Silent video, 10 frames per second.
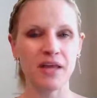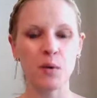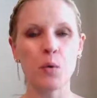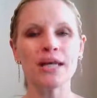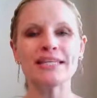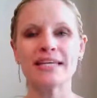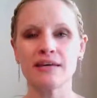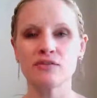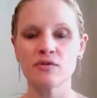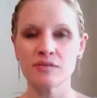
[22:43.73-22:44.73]
I wanted to
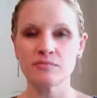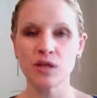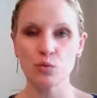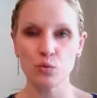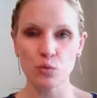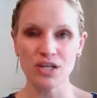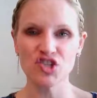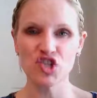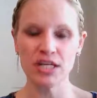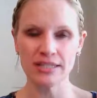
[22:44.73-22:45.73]
give you something
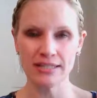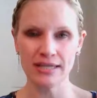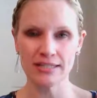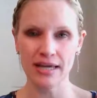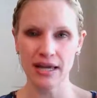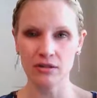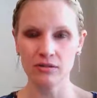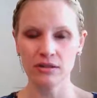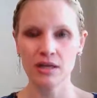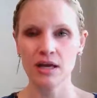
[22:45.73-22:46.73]
rich in detail.